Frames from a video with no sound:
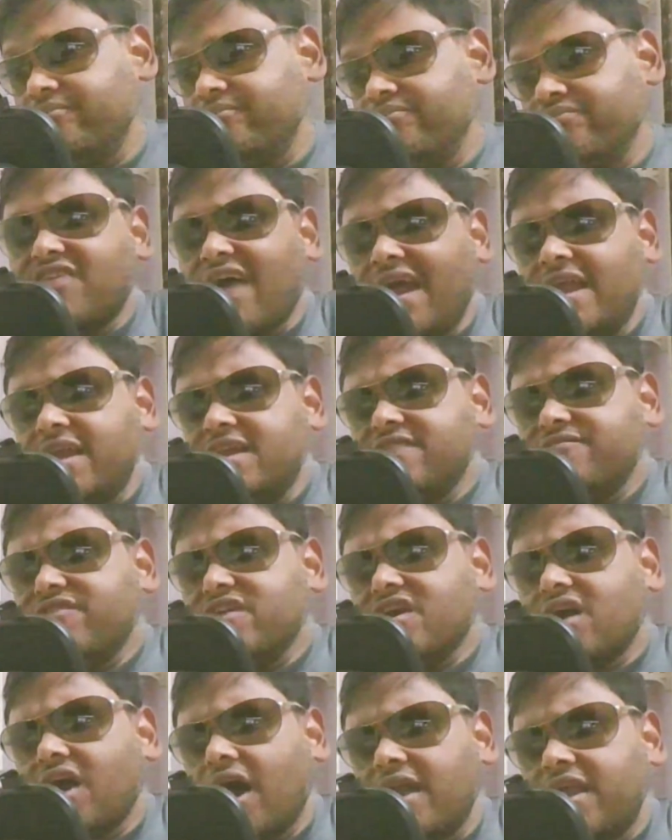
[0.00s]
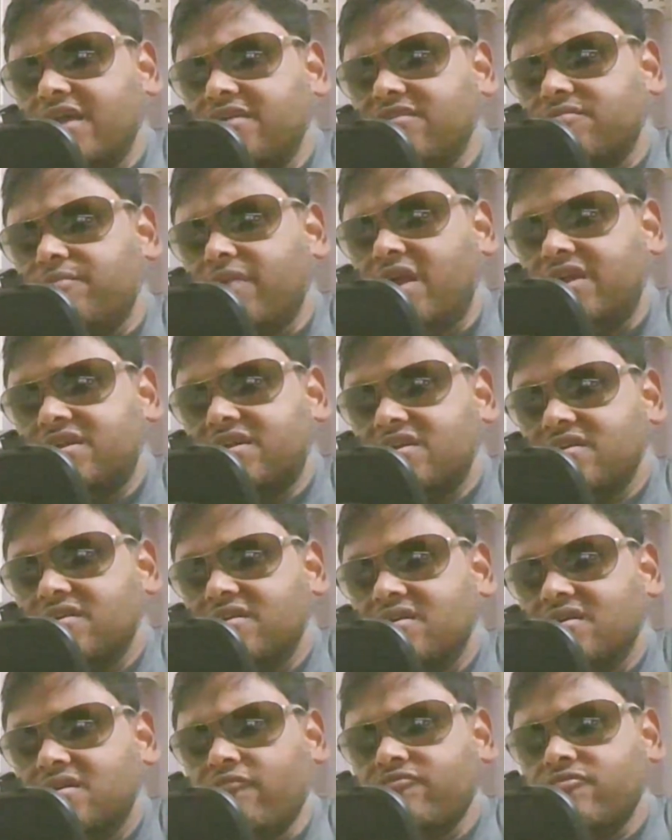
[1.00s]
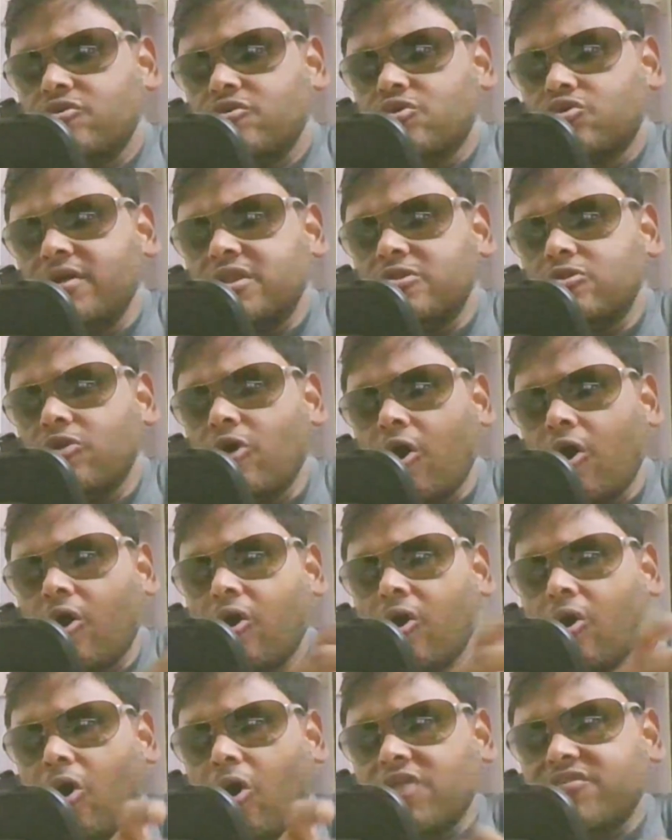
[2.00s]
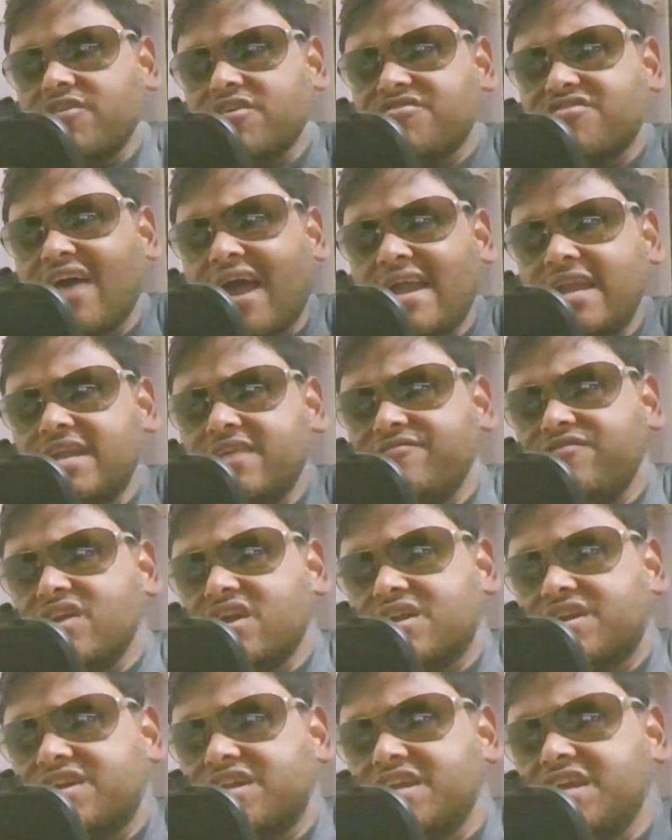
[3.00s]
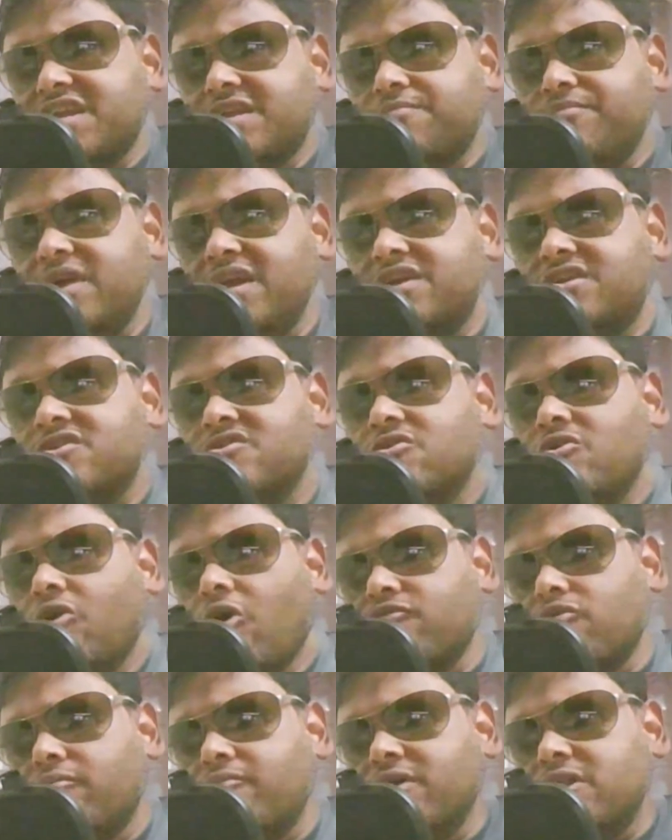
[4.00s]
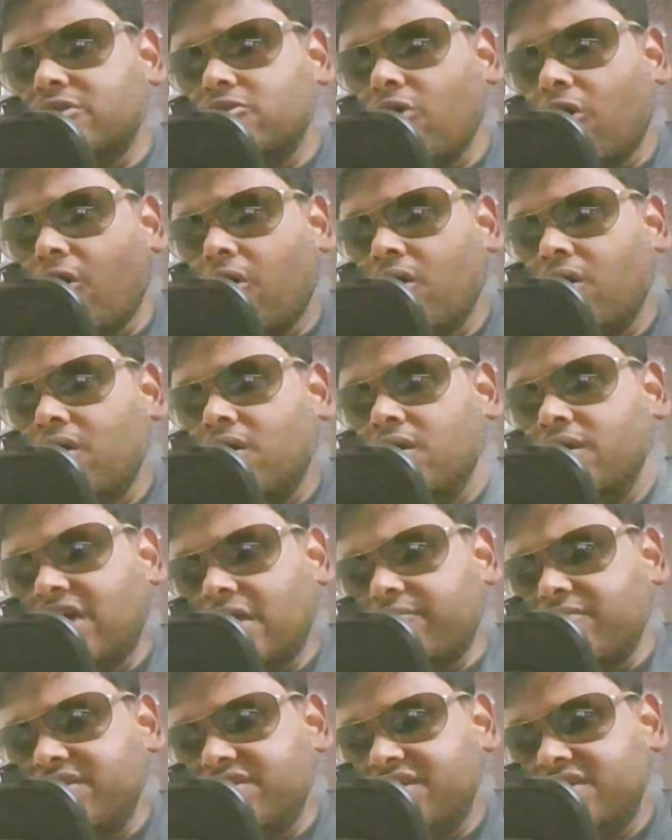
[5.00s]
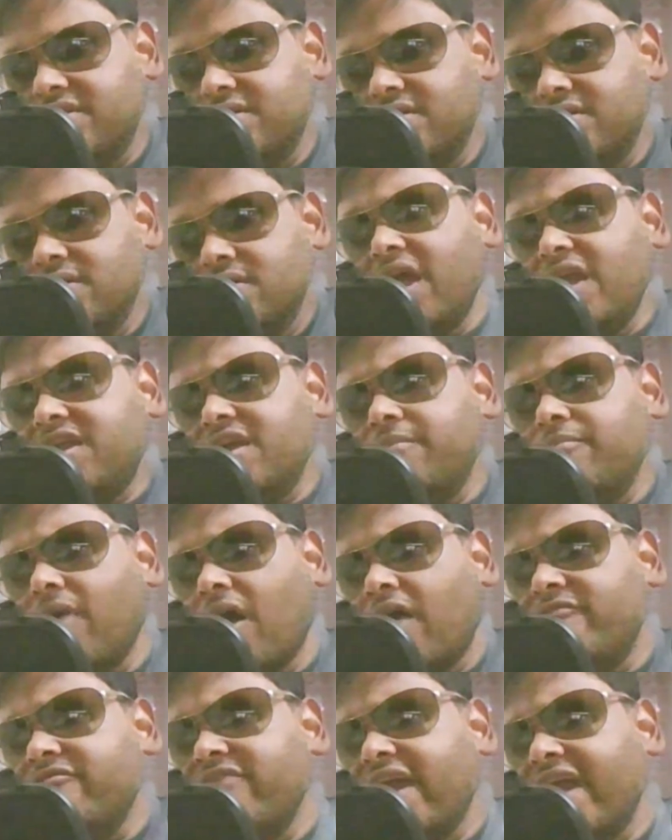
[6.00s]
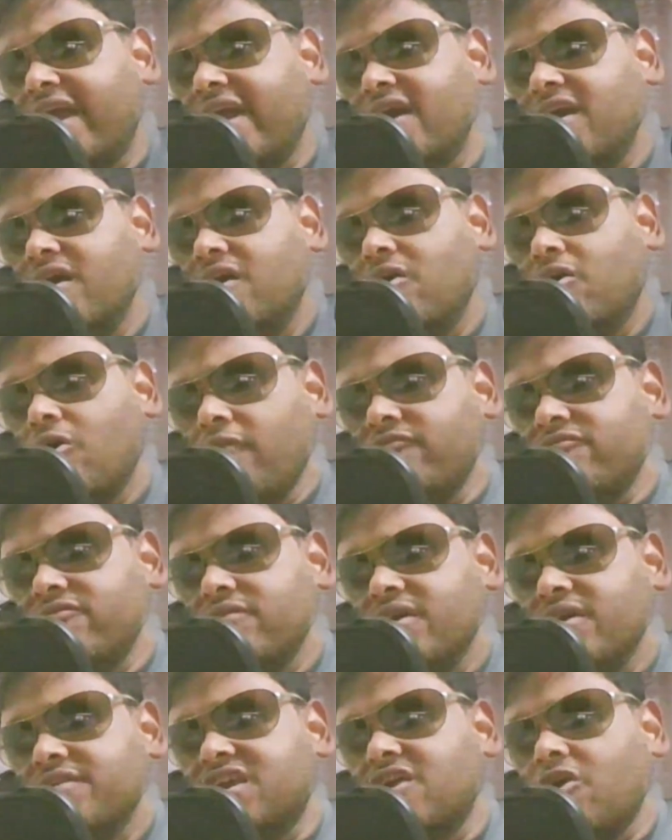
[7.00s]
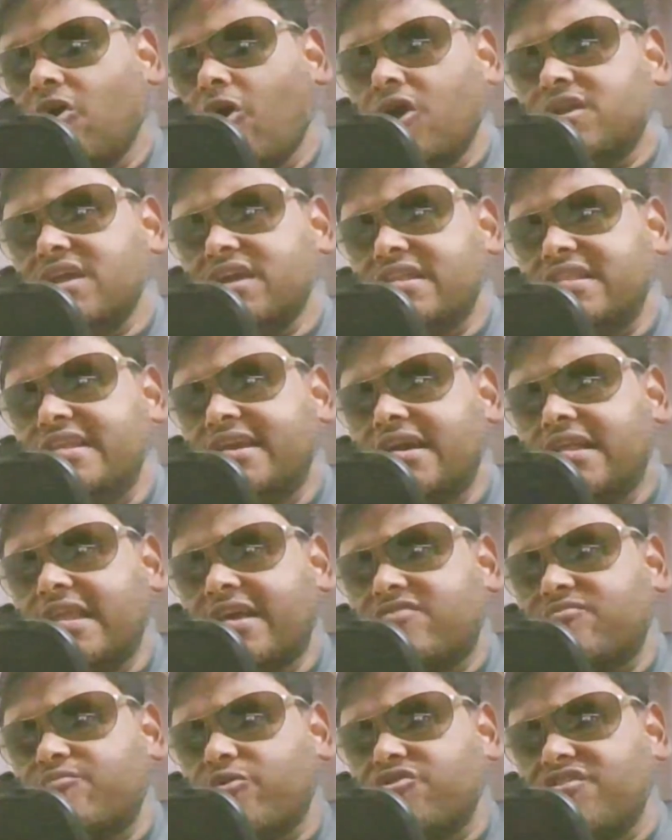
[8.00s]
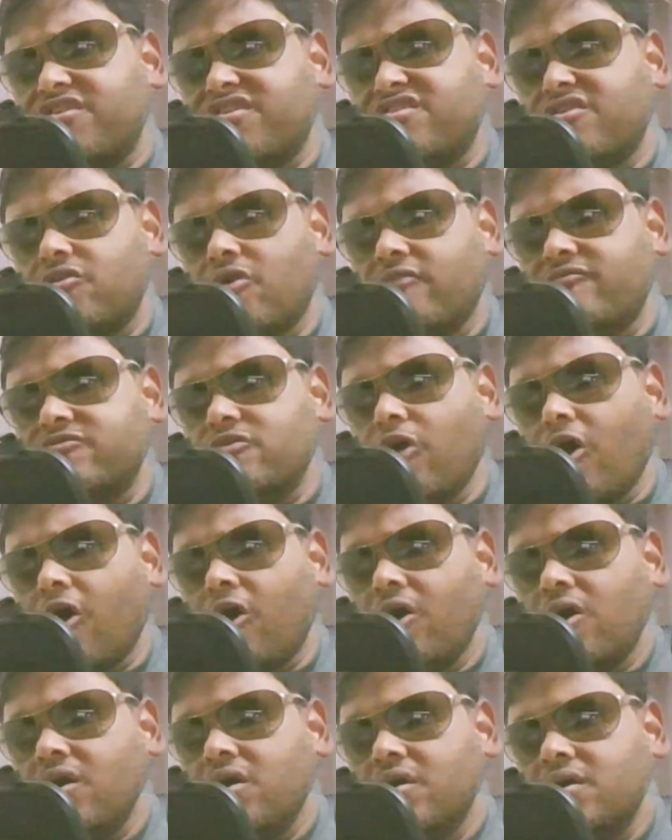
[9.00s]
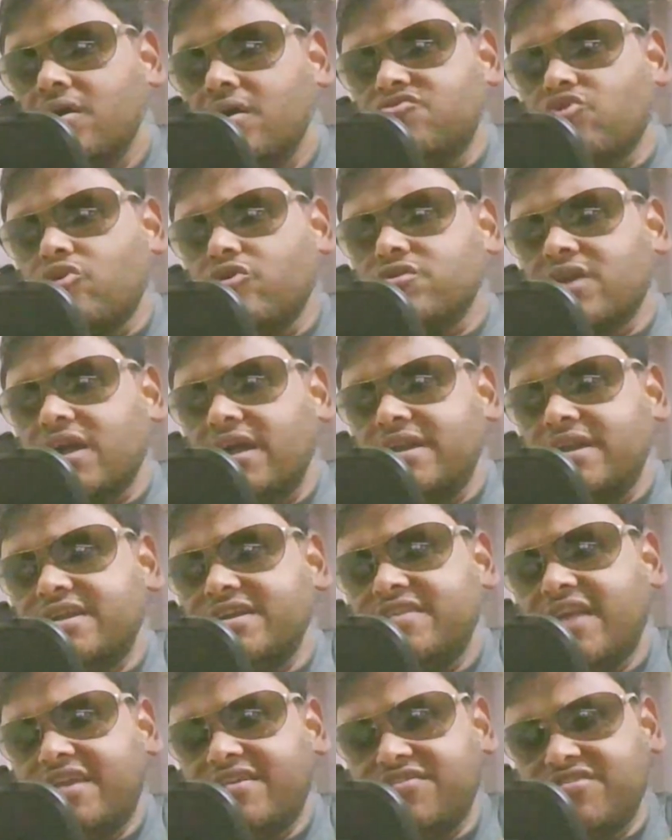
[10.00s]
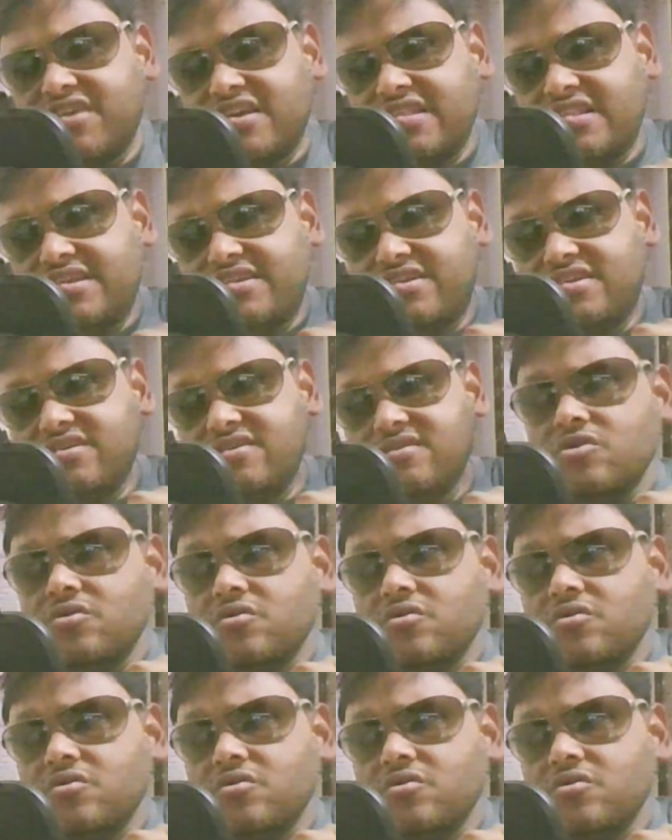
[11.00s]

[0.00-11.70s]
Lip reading: The scientific arrangement of Roman law, or the scientific treatment of Roman law in Germany, made him aware of the chaotic legal exposition of law in his country, that is England.